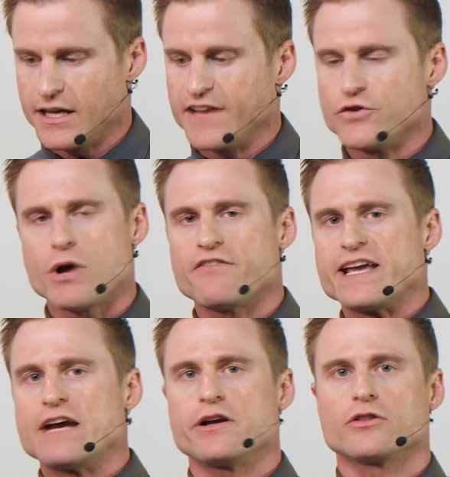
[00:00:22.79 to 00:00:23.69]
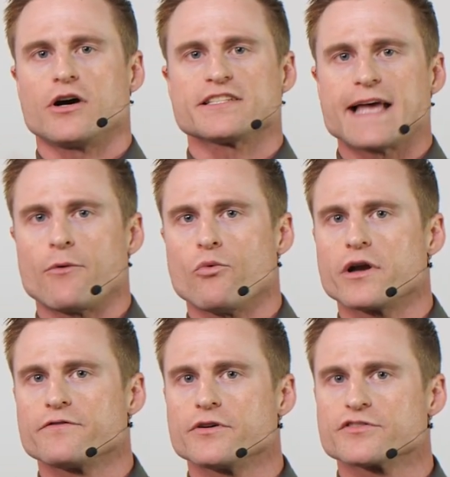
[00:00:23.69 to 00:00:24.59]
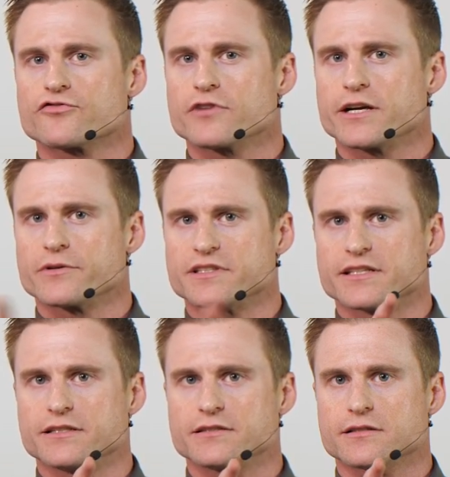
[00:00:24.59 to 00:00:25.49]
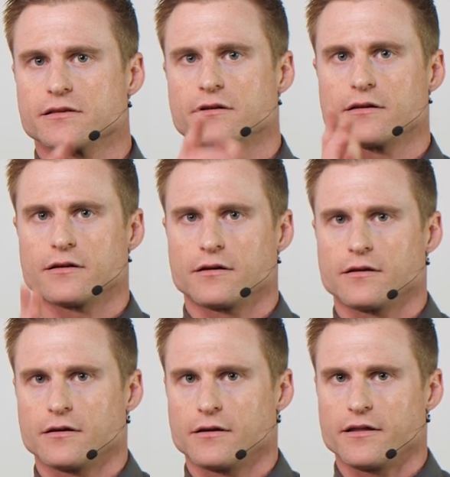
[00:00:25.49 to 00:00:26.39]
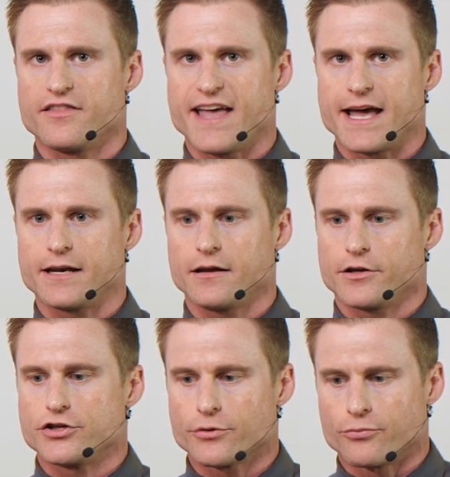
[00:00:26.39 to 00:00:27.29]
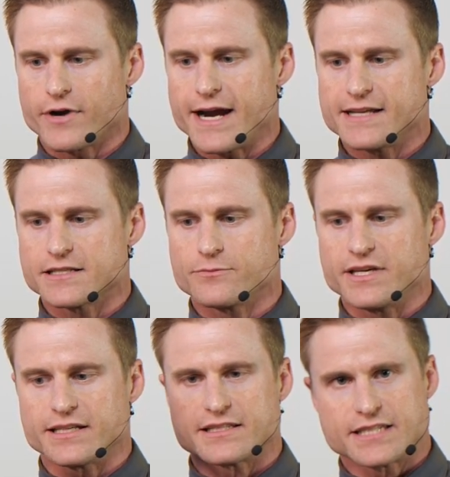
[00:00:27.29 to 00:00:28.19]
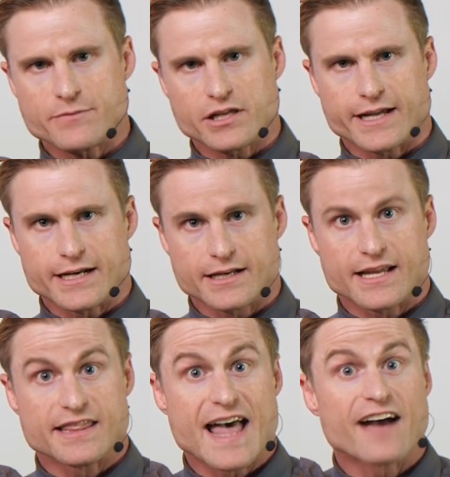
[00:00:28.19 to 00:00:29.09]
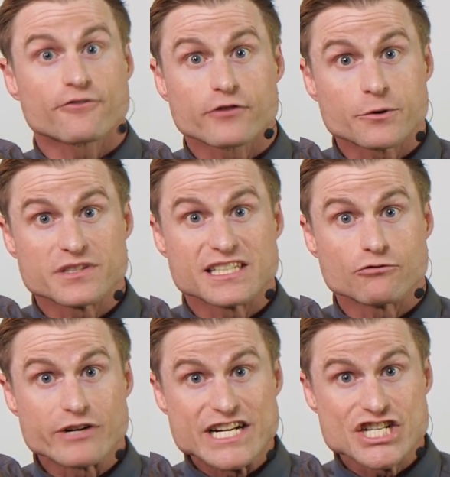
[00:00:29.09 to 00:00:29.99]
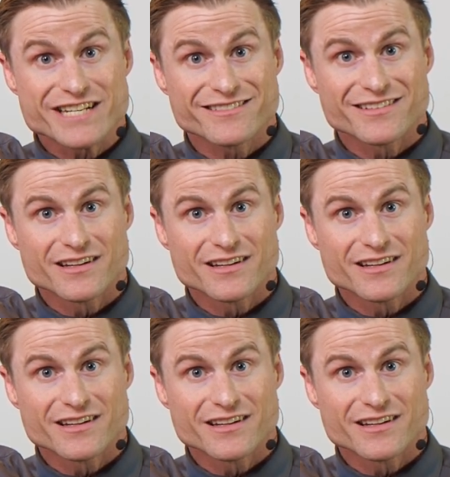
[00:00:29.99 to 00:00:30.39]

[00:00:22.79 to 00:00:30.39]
If you have a hearing loss at one of those frequencies, then your brain isn't being stimulated in that frequency region.